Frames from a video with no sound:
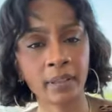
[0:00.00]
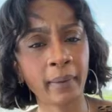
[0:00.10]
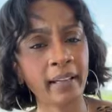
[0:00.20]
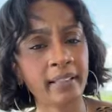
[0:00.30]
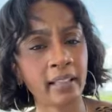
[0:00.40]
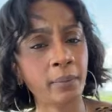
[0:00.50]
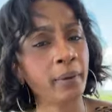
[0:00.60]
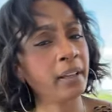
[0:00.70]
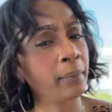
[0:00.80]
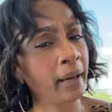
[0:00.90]
Somebody say the
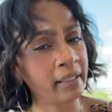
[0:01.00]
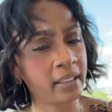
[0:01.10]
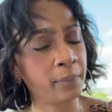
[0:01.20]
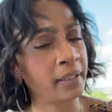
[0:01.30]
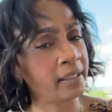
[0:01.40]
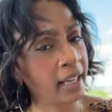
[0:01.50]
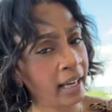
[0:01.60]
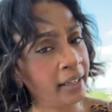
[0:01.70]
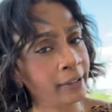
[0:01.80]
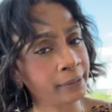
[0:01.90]
brother might just been
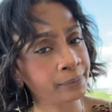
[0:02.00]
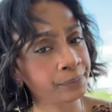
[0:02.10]
tired.